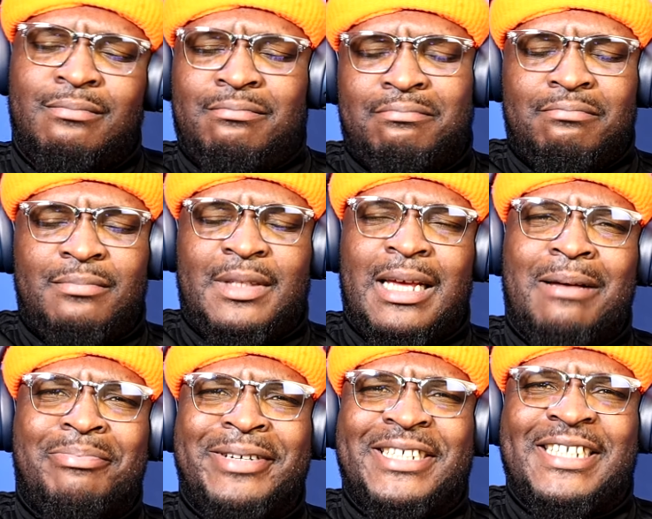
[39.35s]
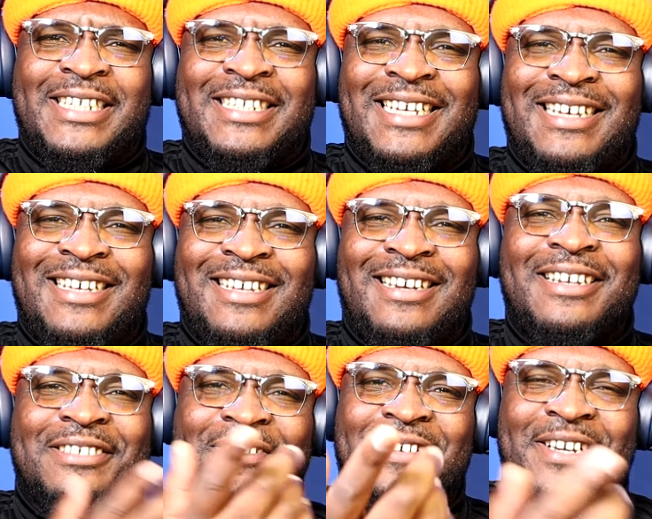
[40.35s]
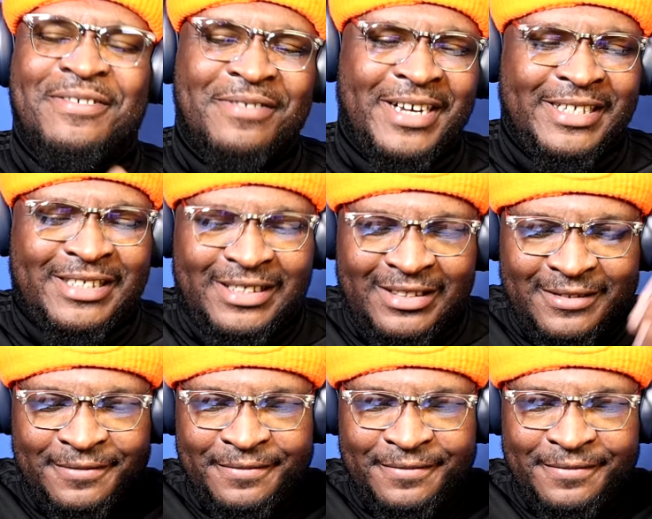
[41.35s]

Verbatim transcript: I appreciate that. Let's go ahead and watch.